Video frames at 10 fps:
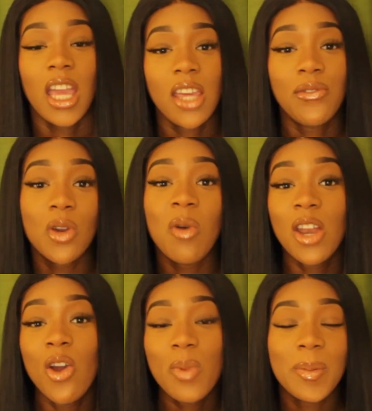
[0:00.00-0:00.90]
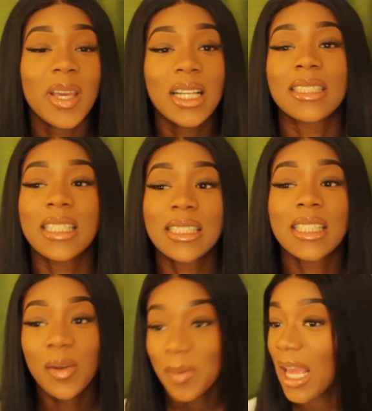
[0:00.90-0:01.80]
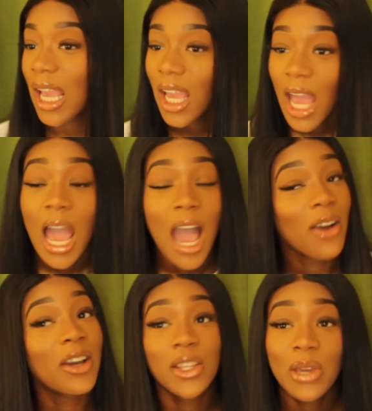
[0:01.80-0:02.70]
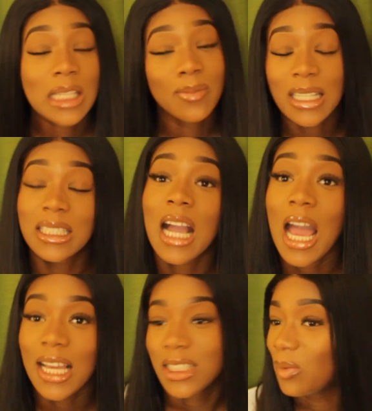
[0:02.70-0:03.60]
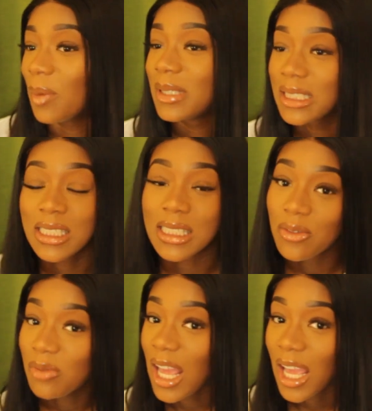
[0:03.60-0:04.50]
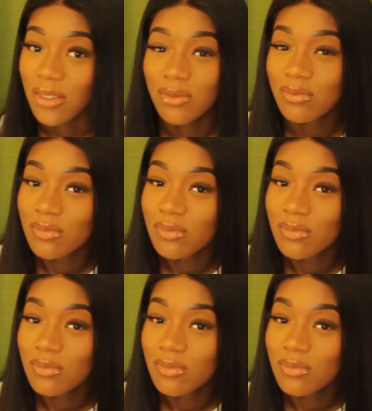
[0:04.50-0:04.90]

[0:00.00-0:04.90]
If you are not whipping a 16 plate, how can you expect a guy to whip a 16 plate?